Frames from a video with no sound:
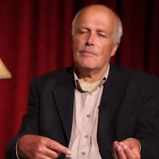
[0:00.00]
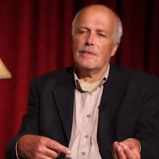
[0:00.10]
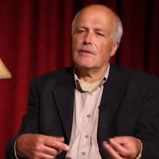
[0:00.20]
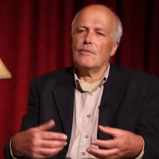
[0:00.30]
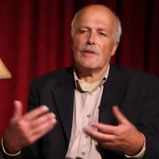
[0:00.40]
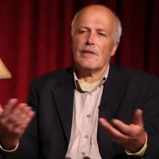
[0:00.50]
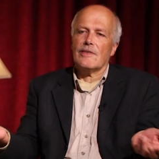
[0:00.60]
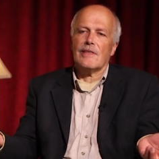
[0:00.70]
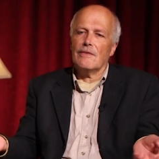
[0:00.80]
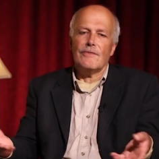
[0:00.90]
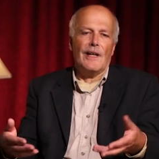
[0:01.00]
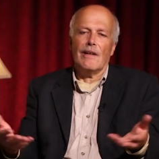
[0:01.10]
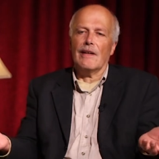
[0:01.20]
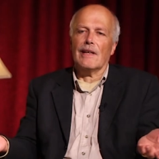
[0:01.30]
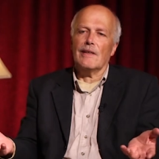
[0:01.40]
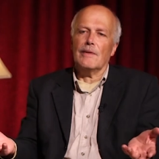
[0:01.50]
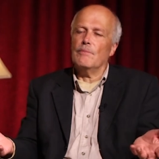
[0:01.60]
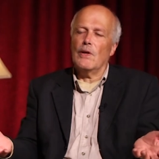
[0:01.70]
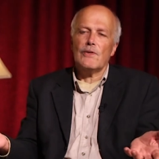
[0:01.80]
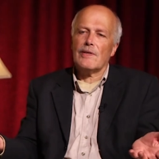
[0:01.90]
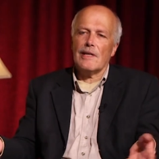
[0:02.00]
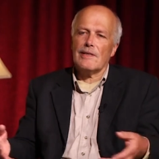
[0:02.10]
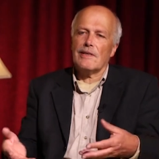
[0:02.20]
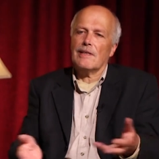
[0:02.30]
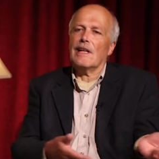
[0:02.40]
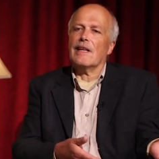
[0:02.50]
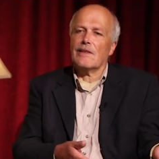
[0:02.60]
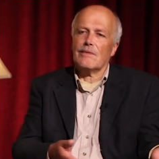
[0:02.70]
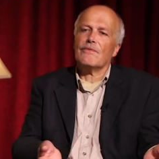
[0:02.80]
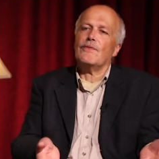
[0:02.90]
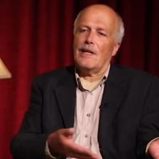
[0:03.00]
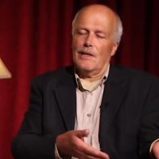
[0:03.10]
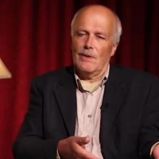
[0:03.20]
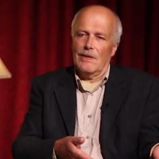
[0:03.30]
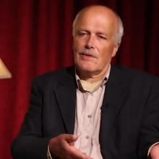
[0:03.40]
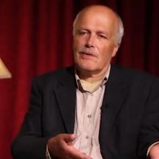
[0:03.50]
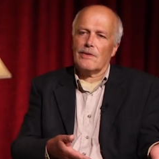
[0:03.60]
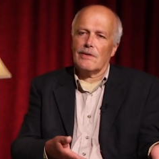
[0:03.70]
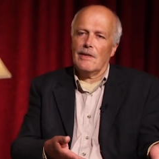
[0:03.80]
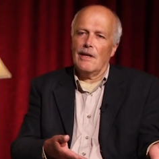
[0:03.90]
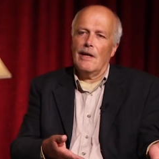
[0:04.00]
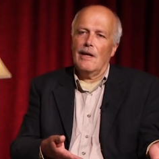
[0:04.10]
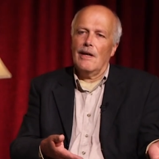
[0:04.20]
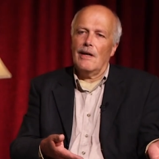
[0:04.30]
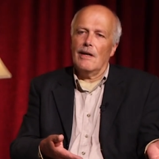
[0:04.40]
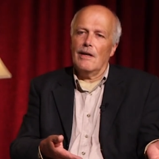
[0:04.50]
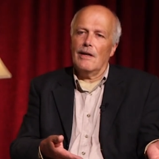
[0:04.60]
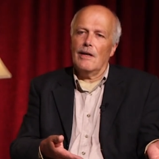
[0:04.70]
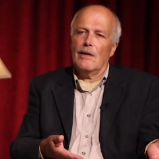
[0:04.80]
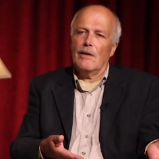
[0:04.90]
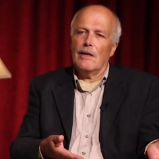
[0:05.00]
But the rockets they're firing, in most cases, they're like fireworks. I